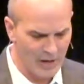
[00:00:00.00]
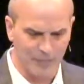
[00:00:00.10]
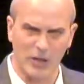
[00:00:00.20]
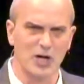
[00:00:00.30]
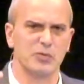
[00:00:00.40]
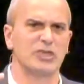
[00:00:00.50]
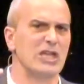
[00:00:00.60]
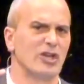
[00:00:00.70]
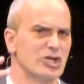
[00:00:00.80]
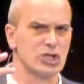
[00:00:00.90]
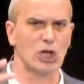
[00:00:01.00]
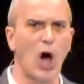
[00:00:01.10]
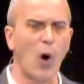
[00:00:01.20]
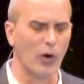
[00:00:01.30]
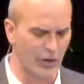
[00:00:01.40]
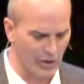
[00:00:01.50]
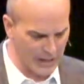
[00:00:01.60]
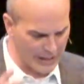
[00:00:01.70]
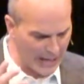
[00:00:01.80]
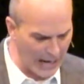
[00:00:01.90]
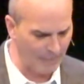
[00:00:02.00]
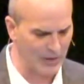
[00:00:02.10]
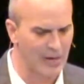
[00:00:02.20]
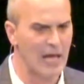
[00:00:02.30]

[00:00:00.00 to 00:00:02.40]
because we think they're slow or they're inept, and,